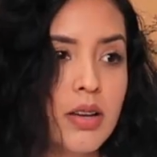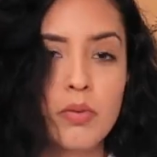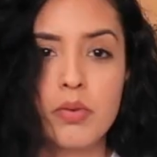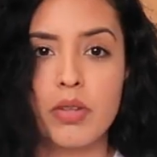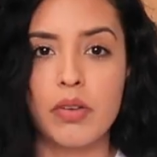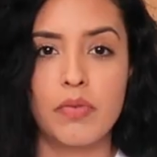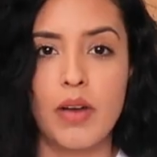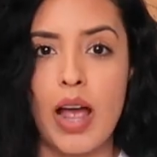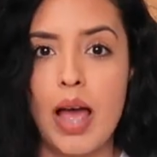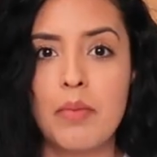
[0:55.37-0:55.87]

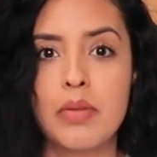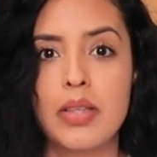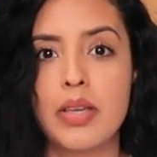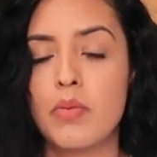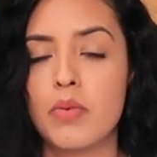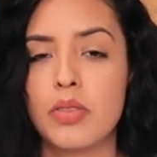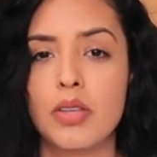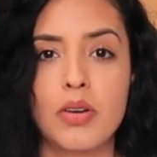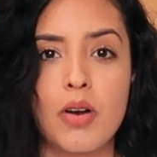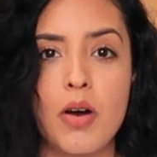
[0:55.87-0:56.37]
with your
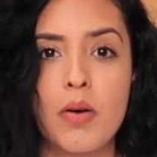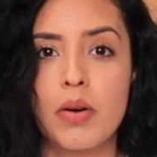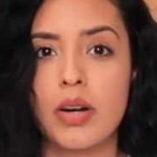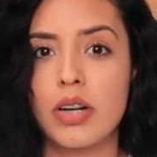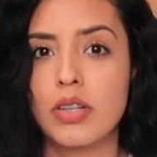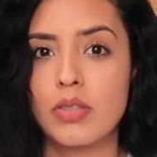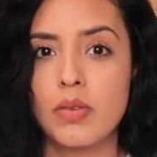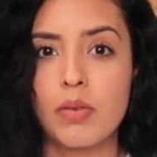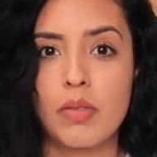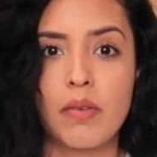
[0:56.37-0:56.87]
family, with your
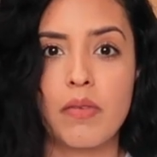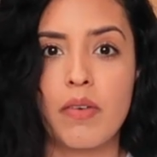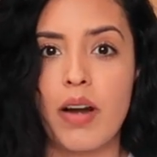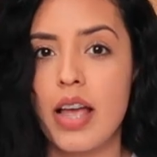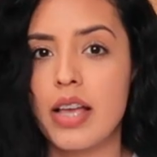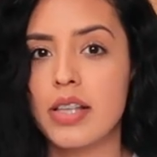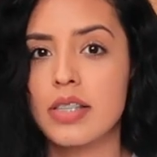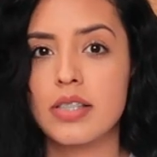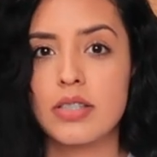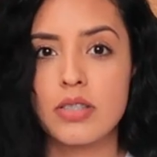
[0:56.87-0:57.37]
coworkers, with your
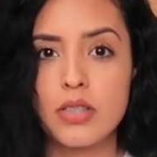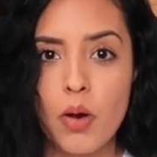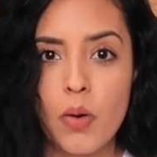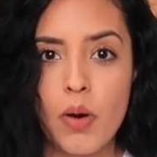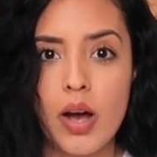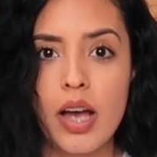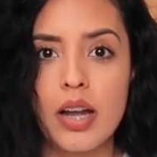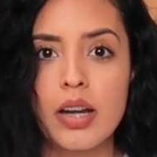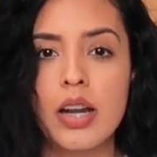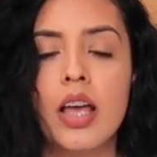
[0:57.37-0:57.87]
friends, so
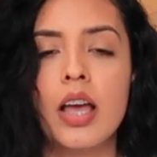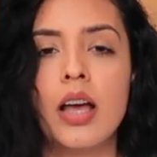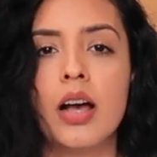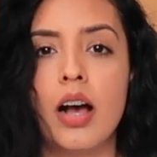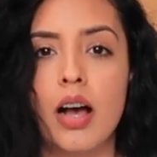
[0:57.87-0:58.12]
on.